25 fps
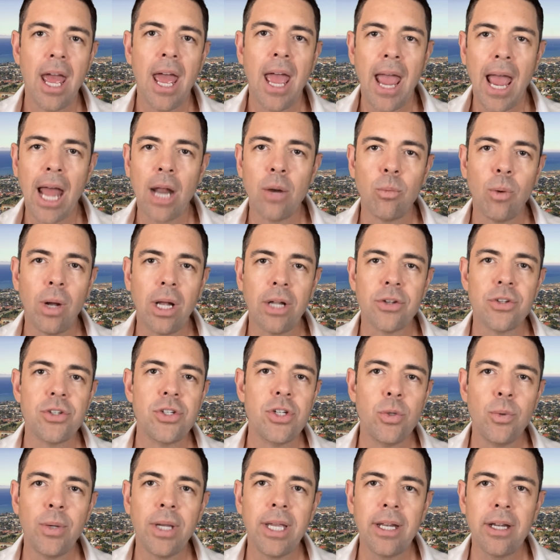And while
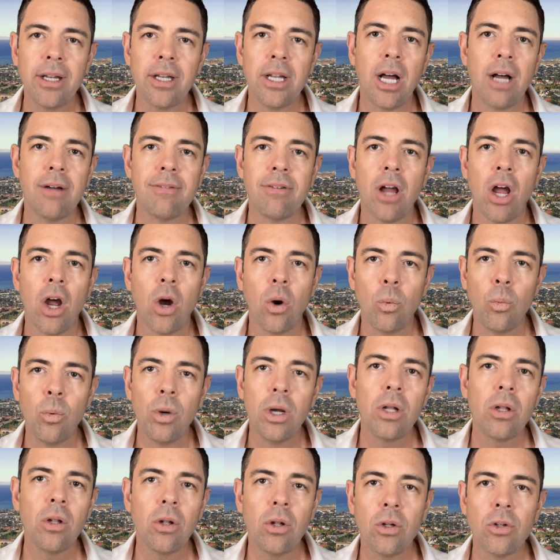doing it enough
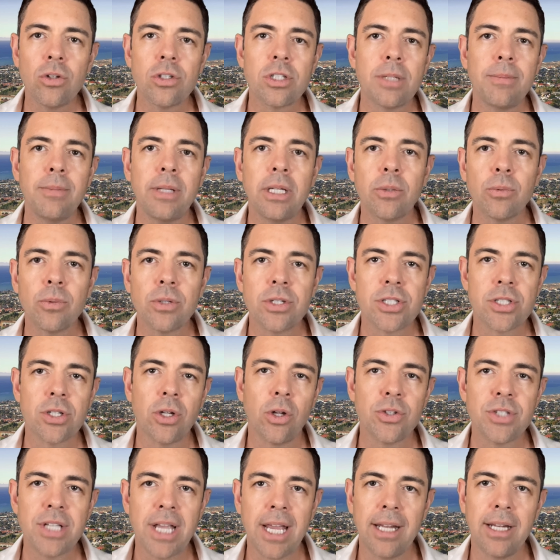will ultimately
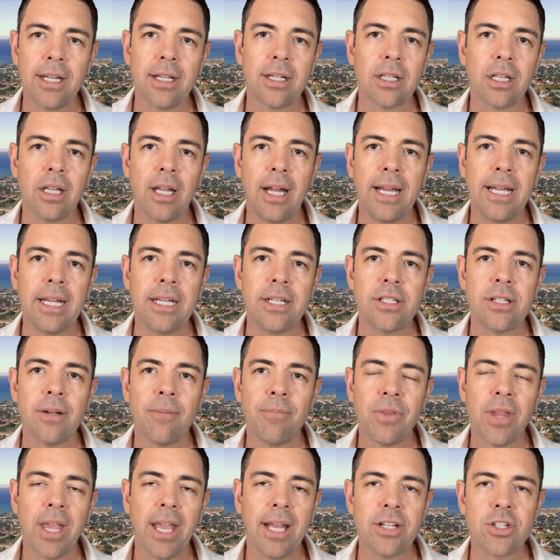result in a client,
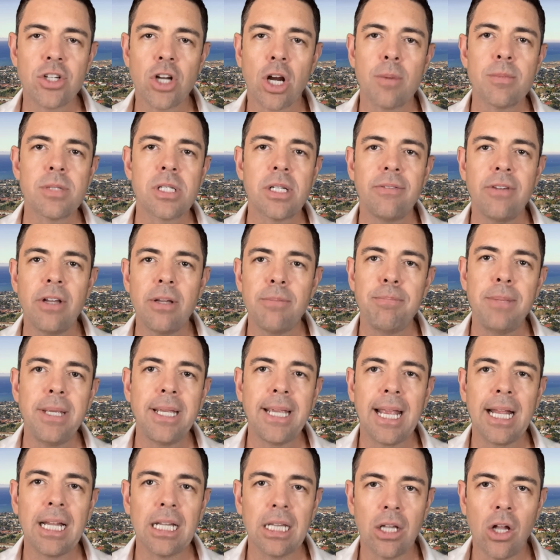in terms of it
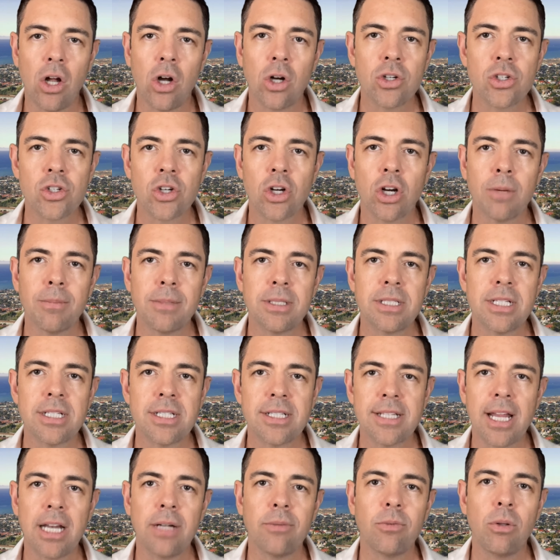being a long-term and
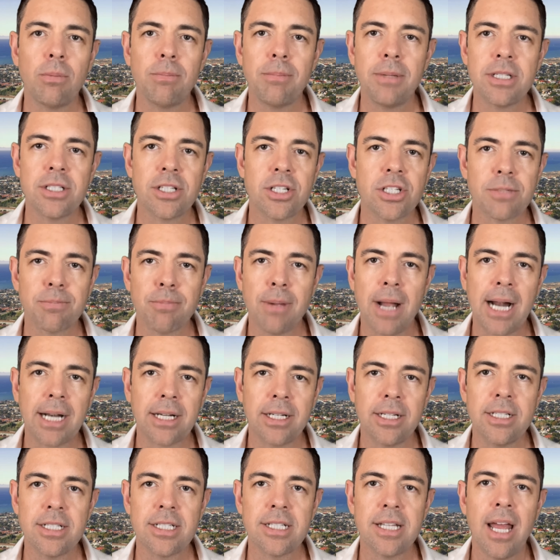sustainable business
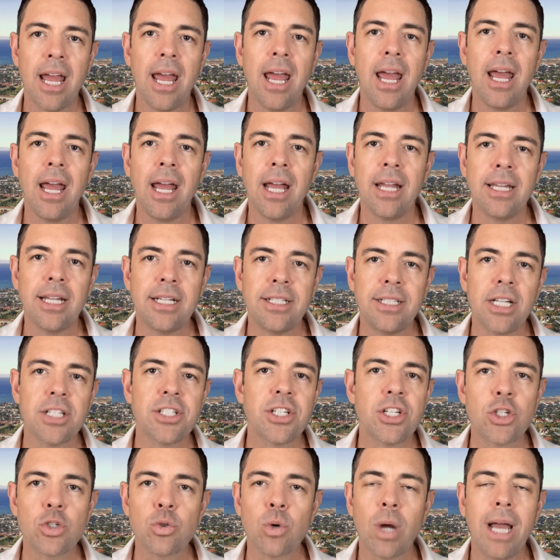practice that
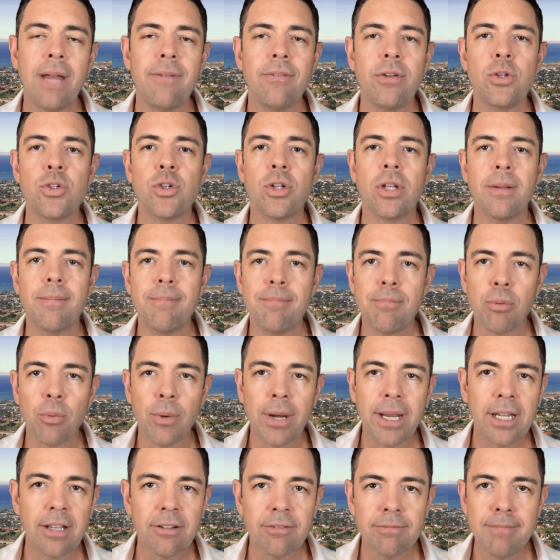doesn't drive you to the
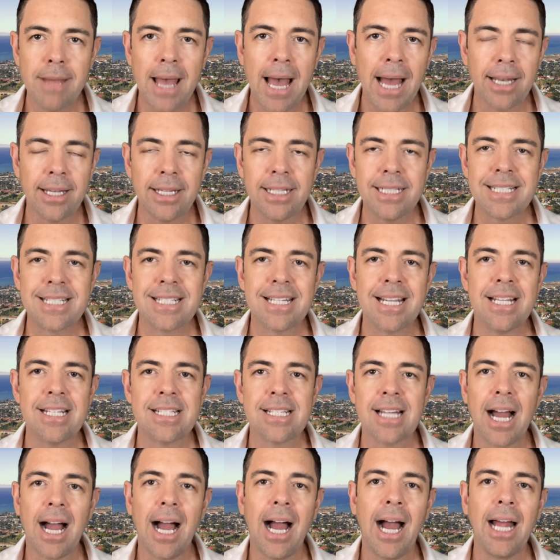brink of madness is
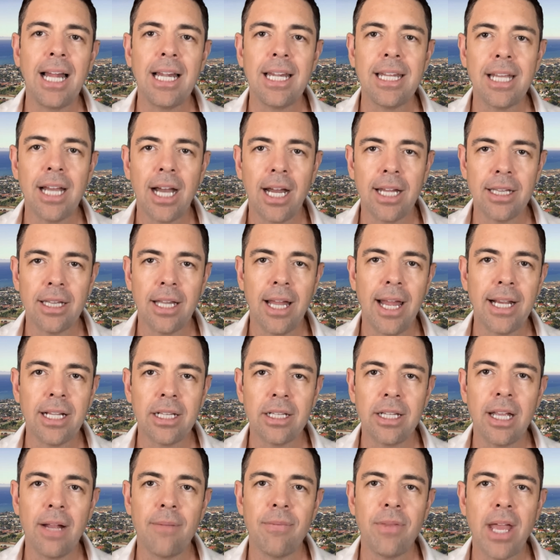highly
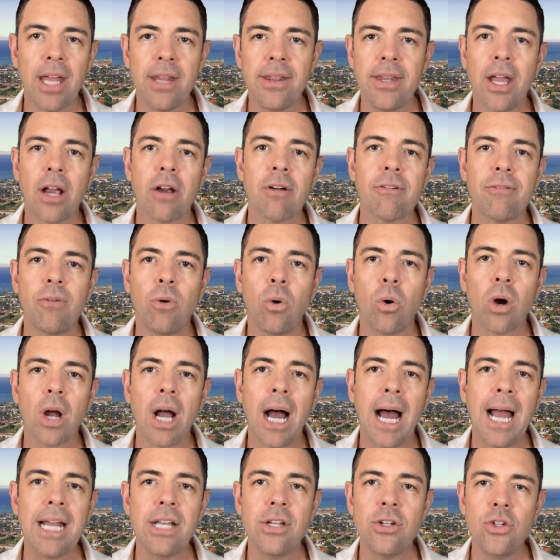unlikely, and therefore
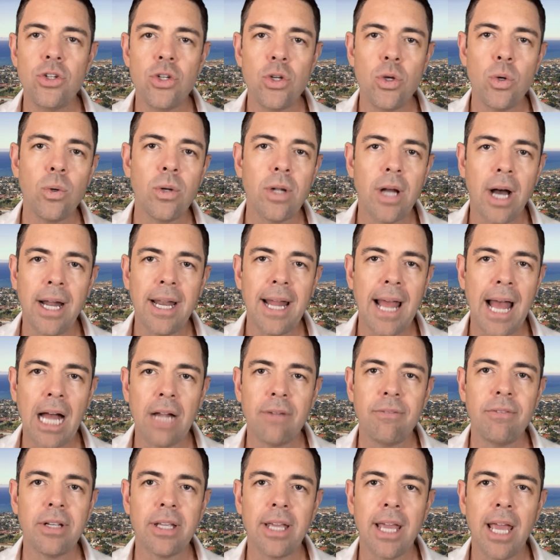I do not
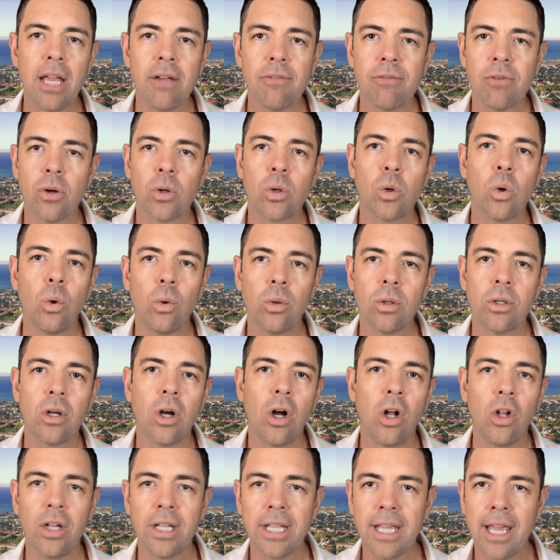advocate for cold
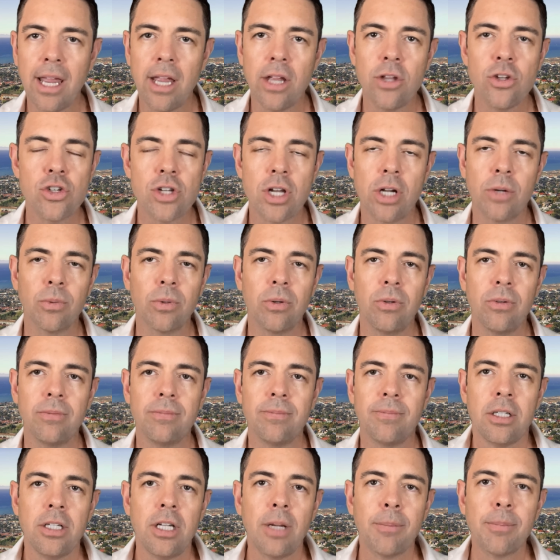calling in general.
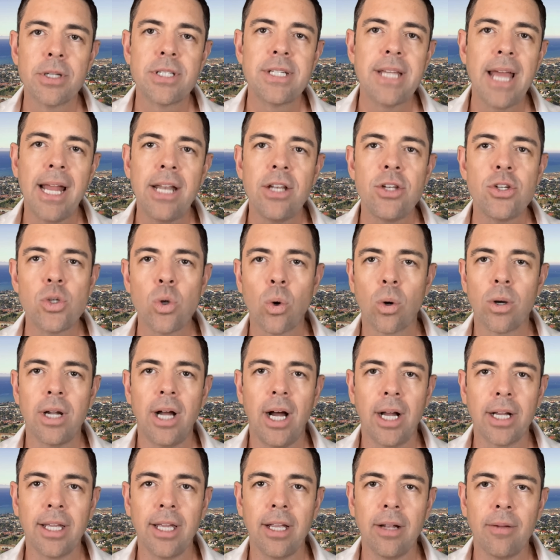Number 10, door
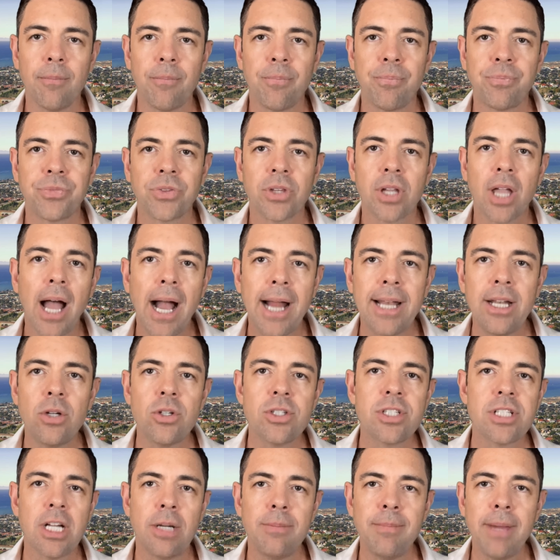knocking. I know
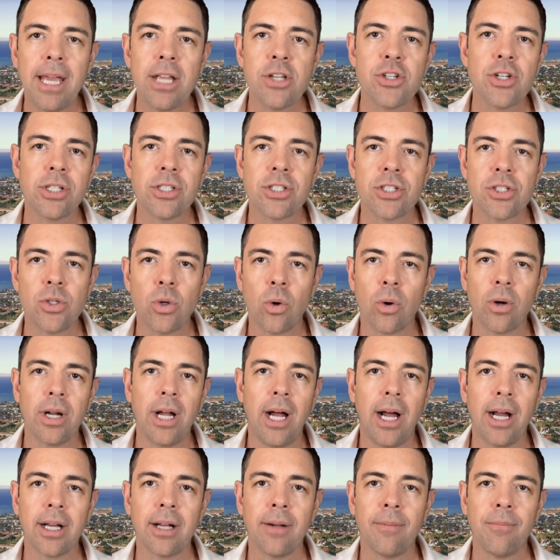some agents door
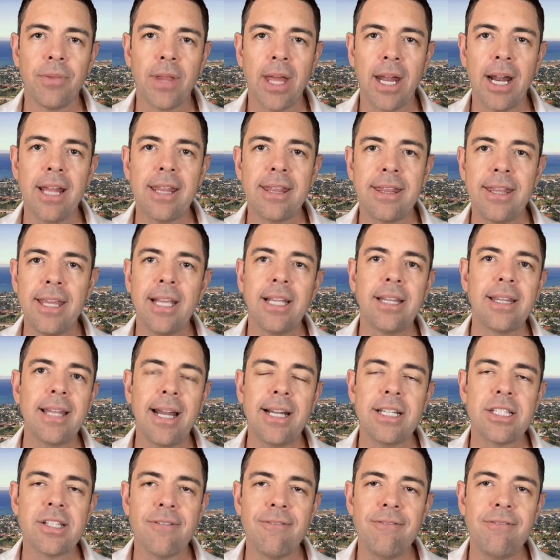knock, and I think that
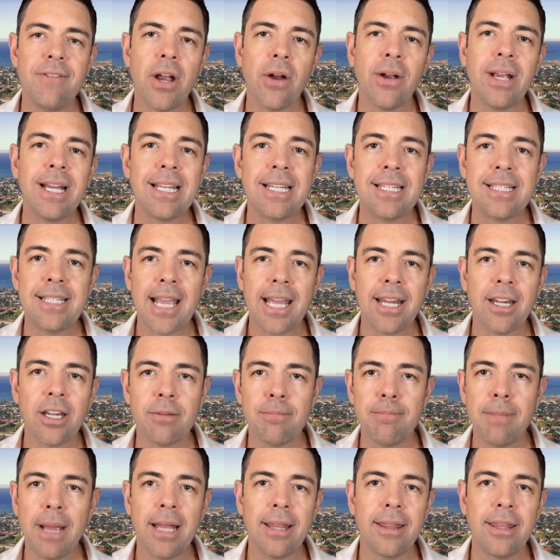it's a very dated
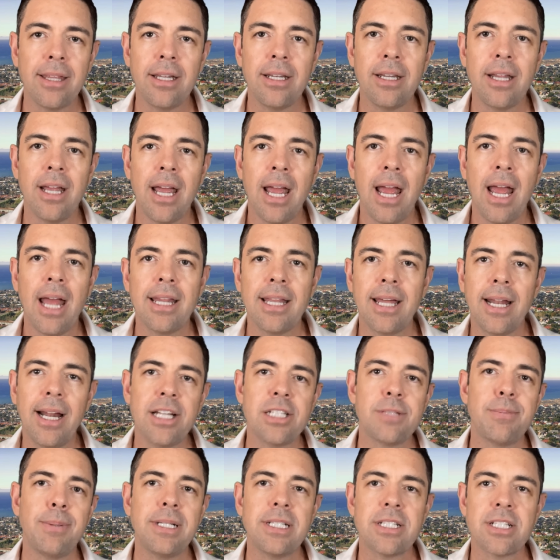method that has
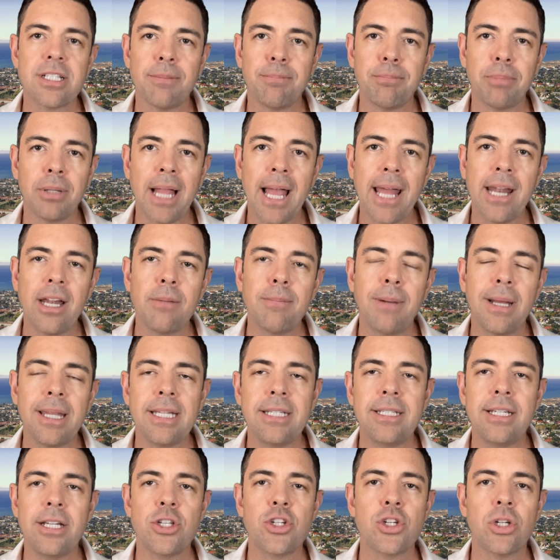been supplanted by the
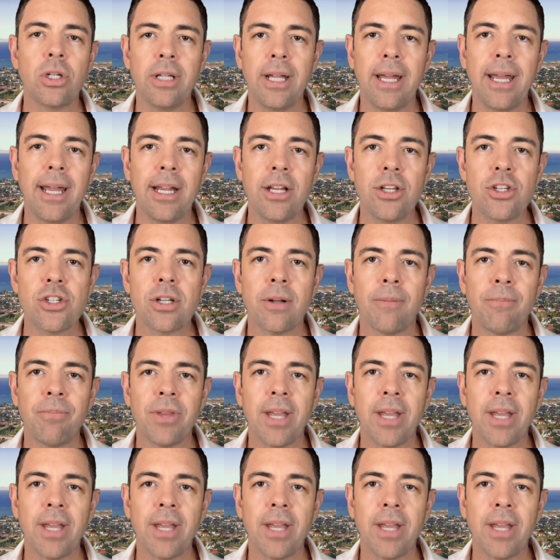digital age.